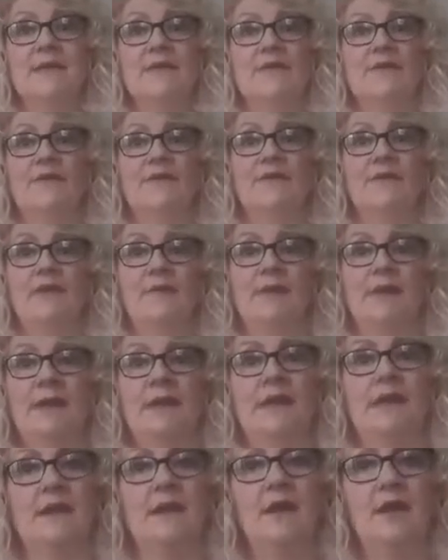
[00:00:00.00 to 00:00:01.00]
so that we
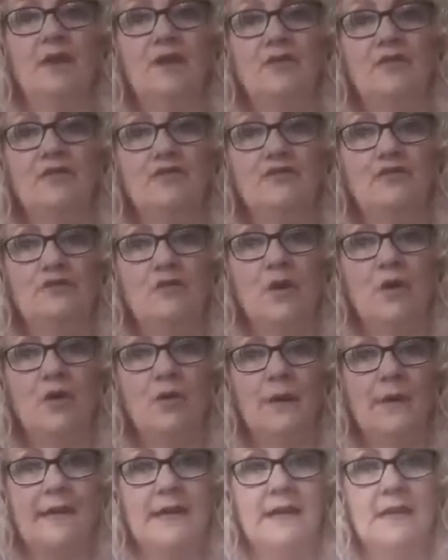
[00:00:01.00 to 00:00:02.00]
can
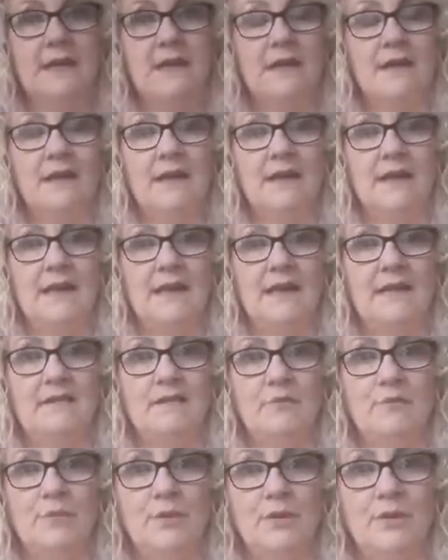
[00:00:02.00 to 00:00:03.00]
draw in his
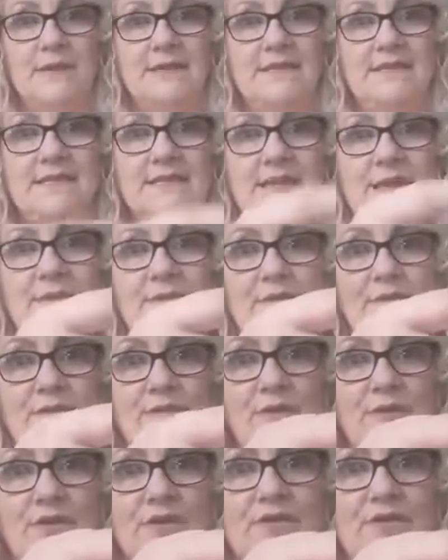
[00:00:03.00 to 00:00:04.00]
buttons down the
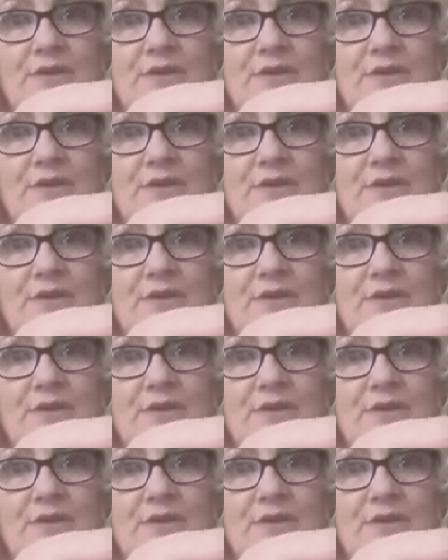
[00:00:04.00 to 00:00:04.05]
front,